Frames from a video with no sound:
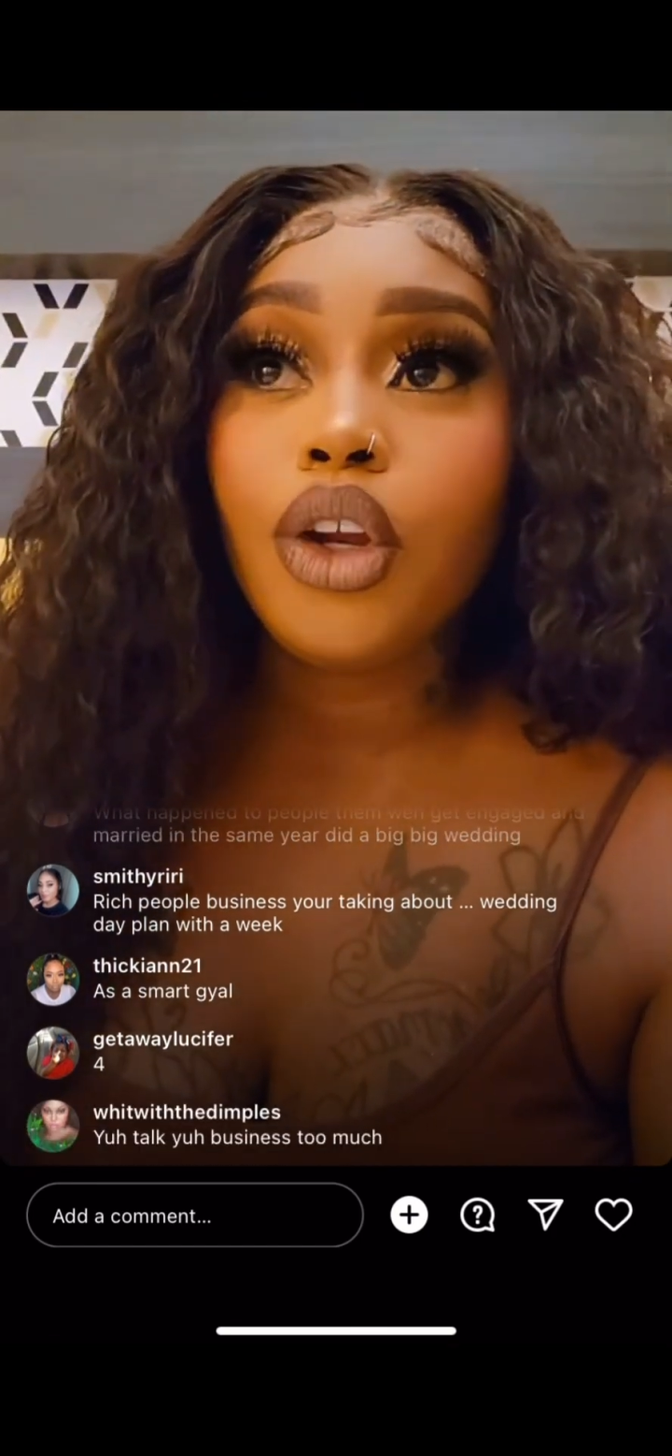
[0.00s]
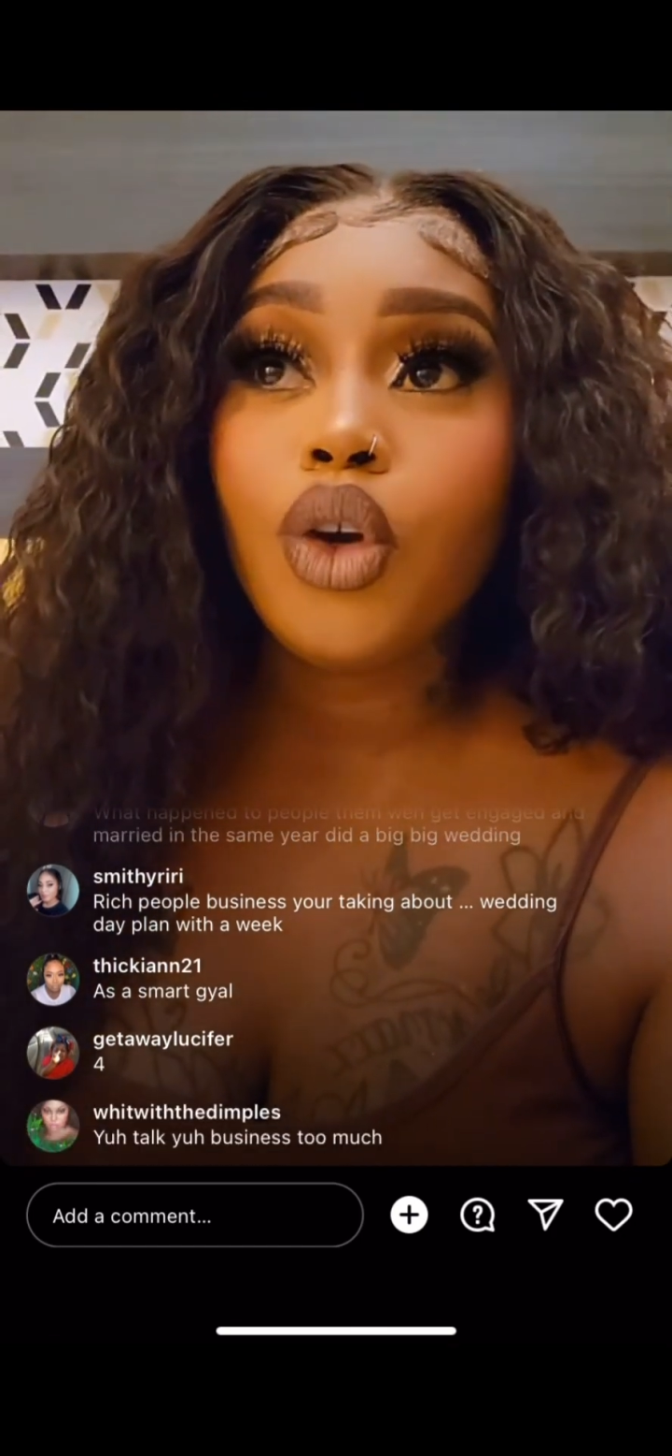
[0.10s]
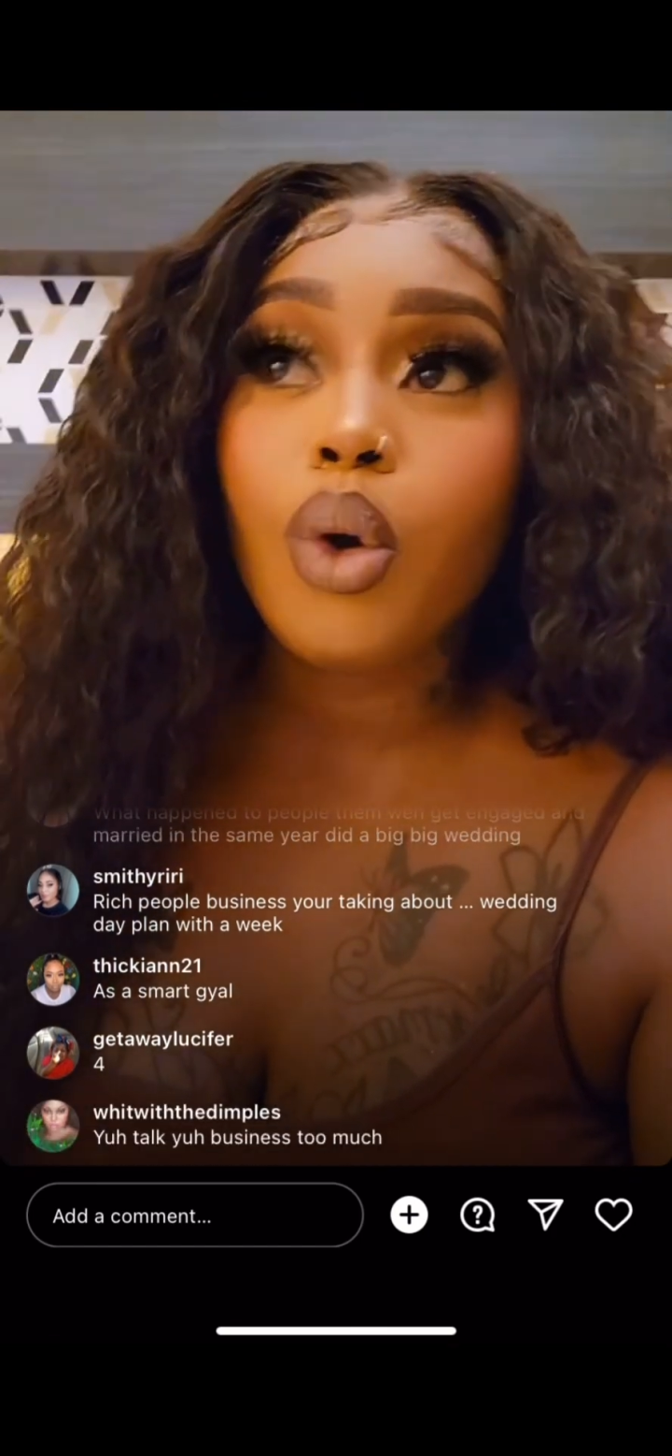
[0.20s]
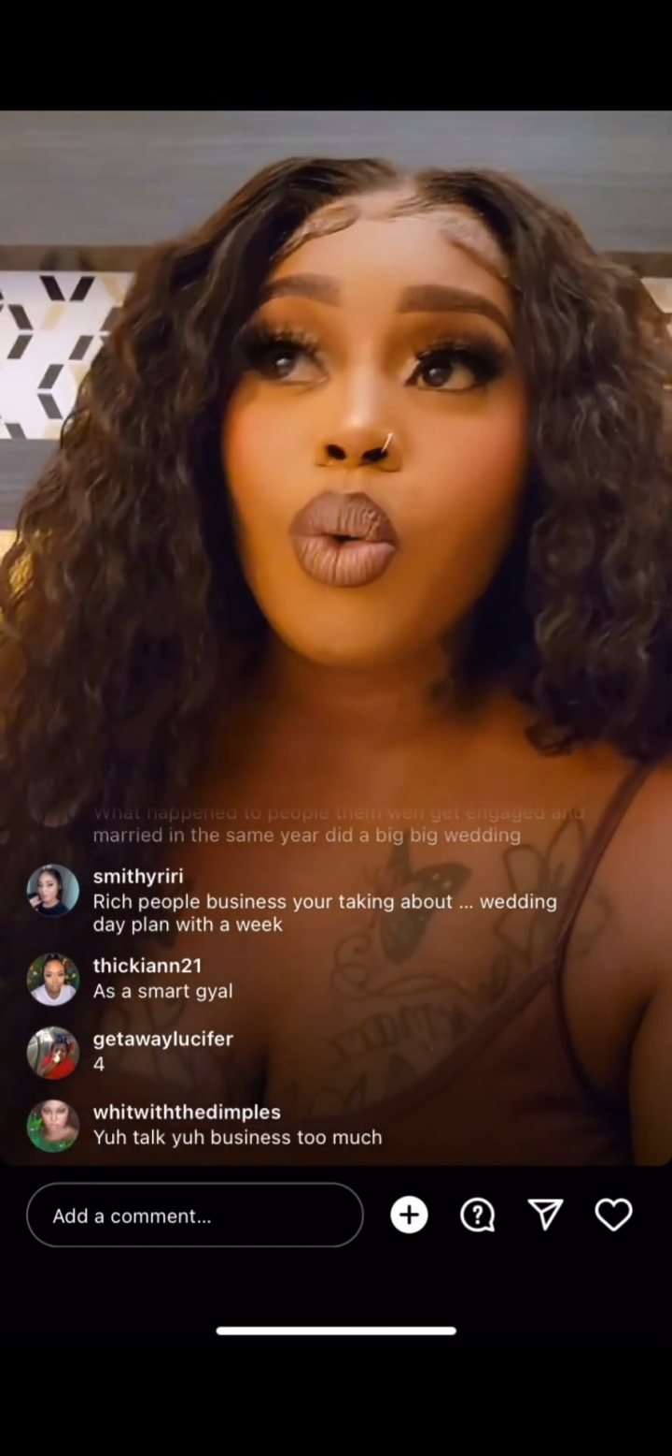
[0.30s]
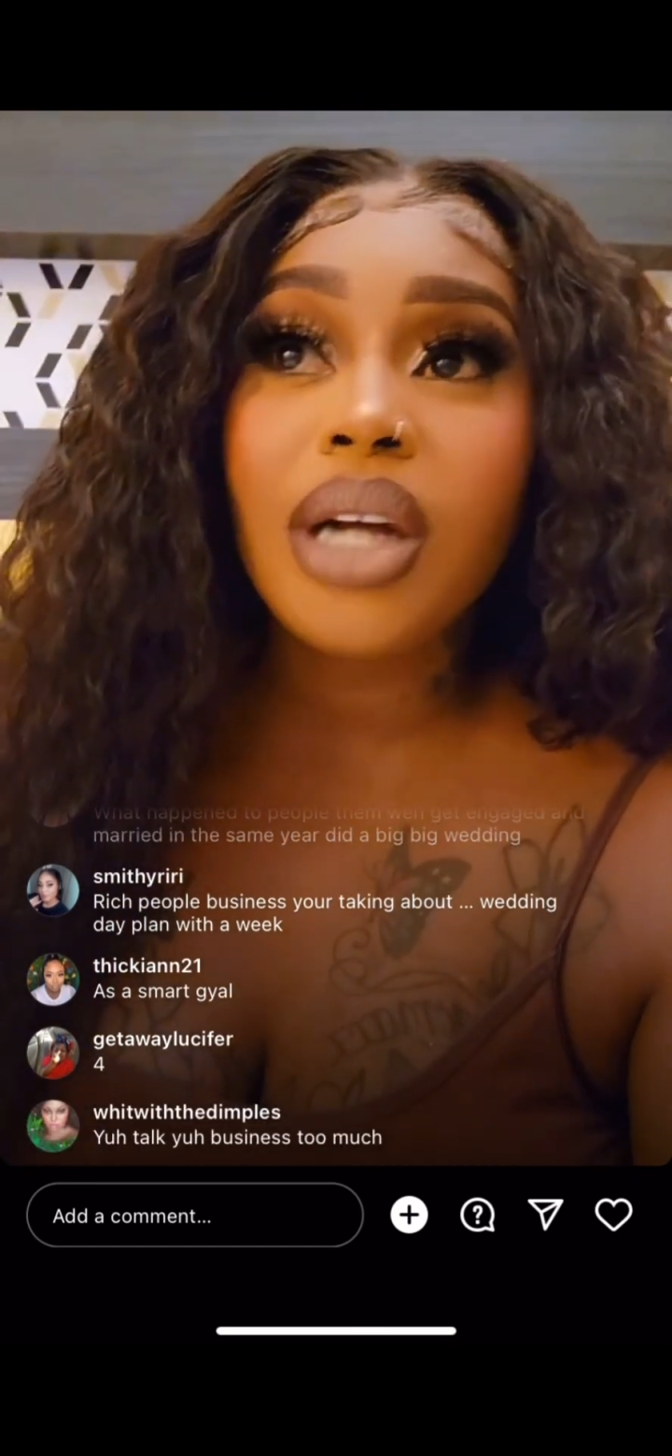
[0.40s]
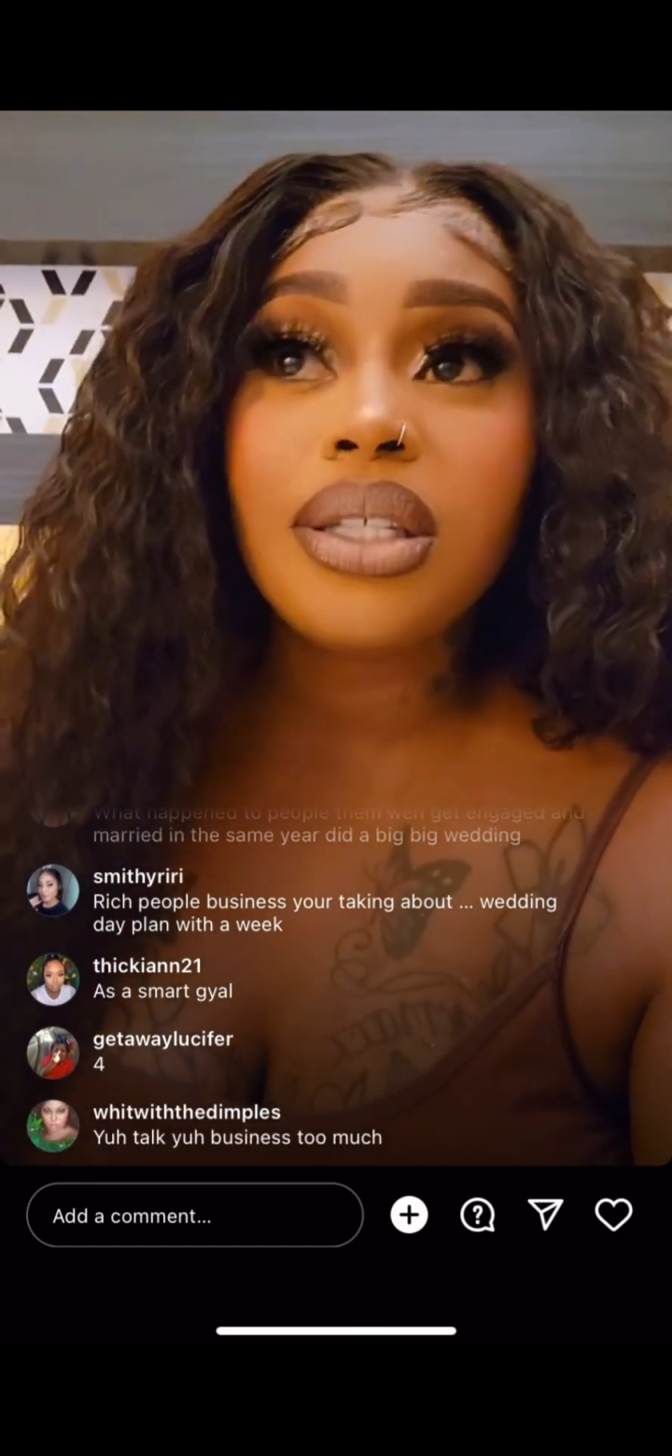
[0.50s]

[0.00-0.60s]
you know, I